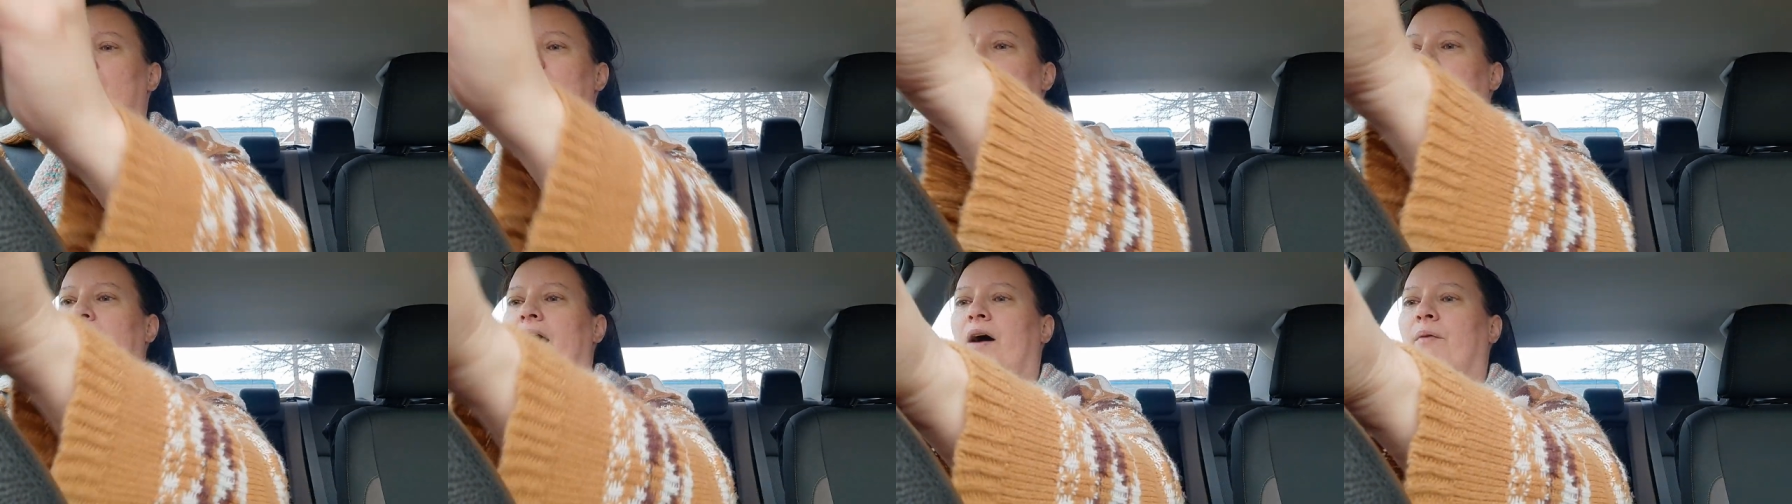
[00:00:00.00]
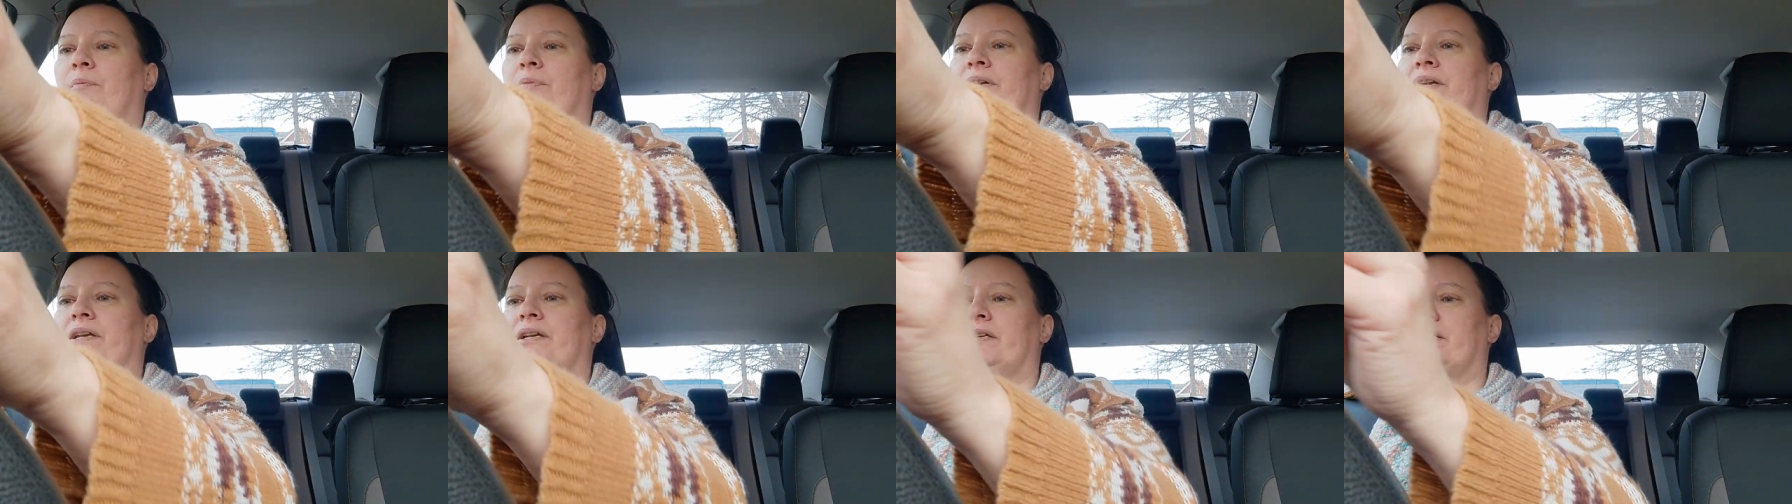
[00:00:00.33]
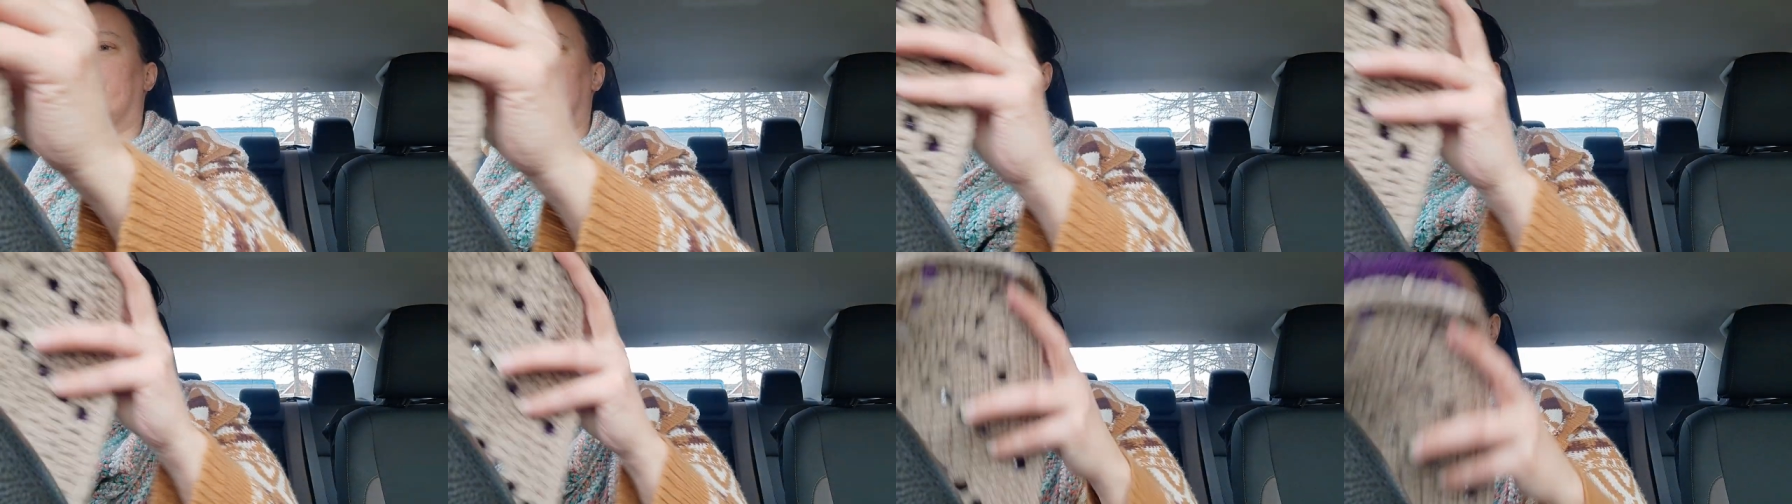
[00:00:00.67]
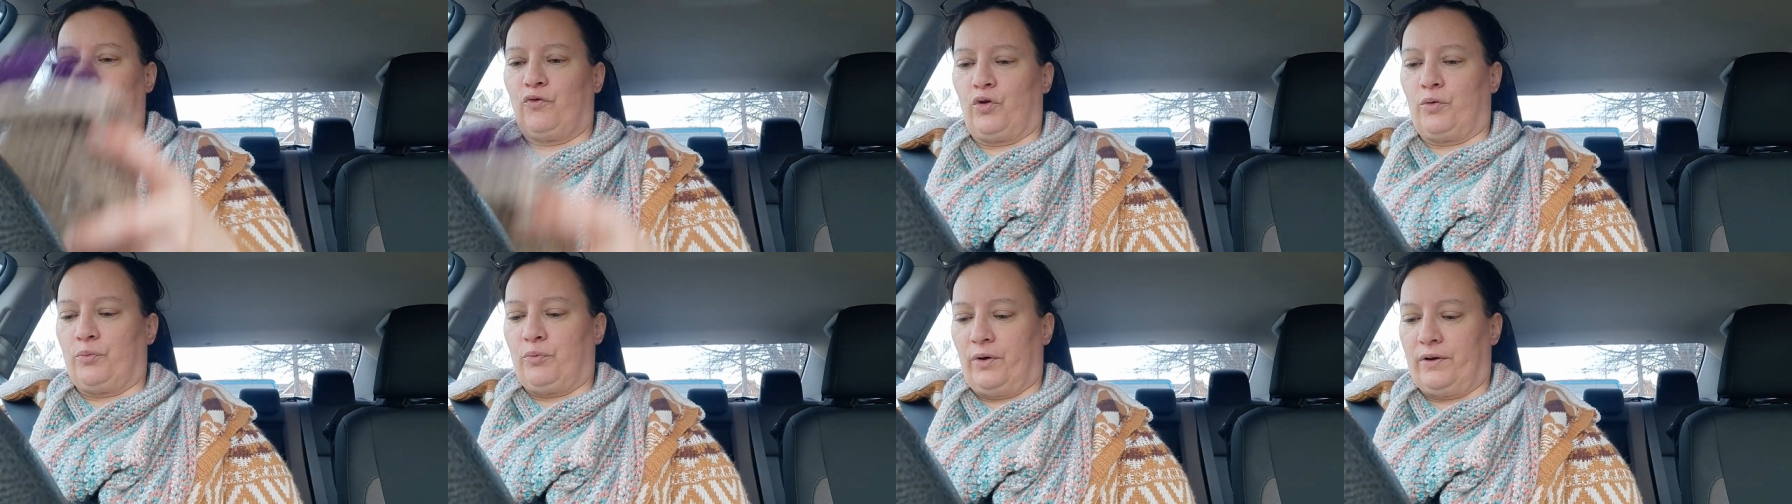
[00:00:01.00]
how big it is with a
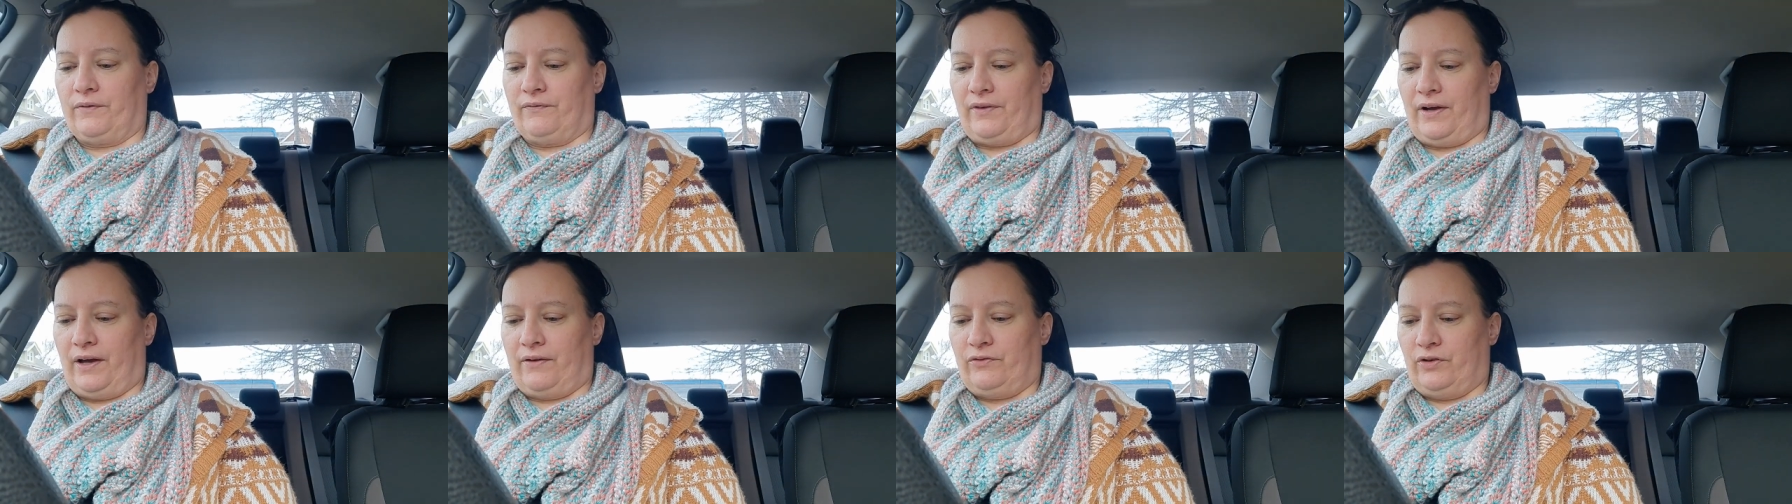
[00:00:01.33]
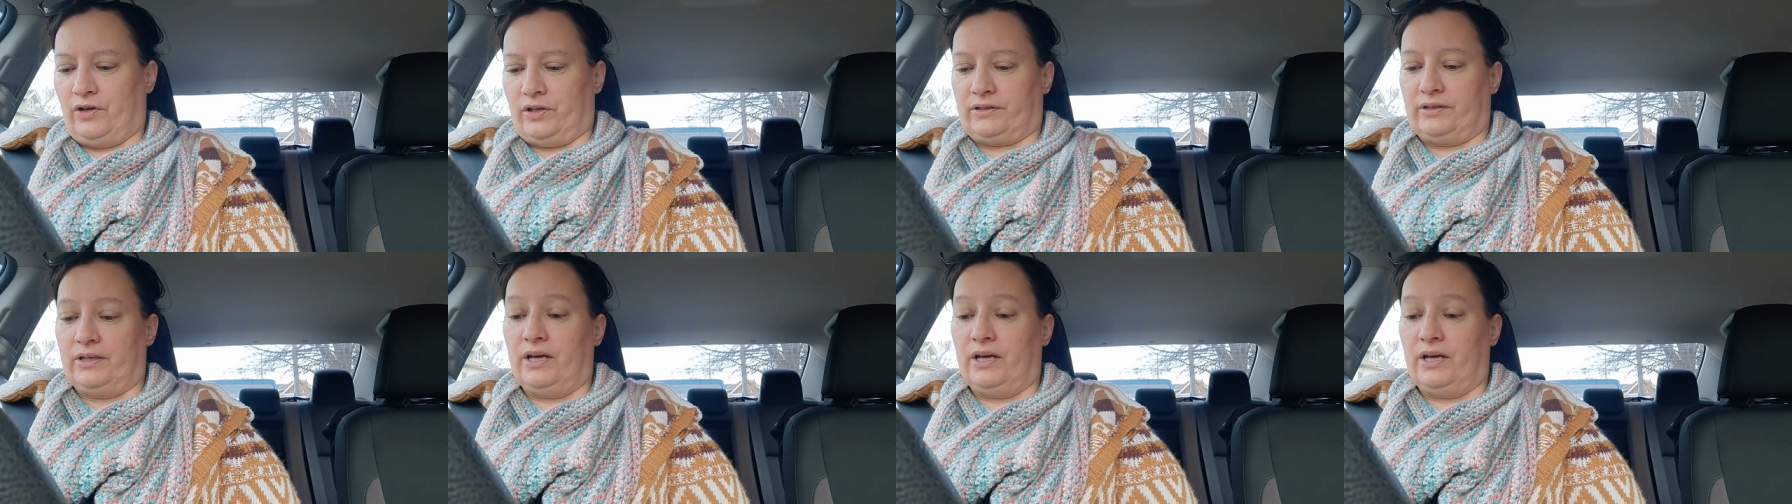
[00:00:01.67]
4.5 hook.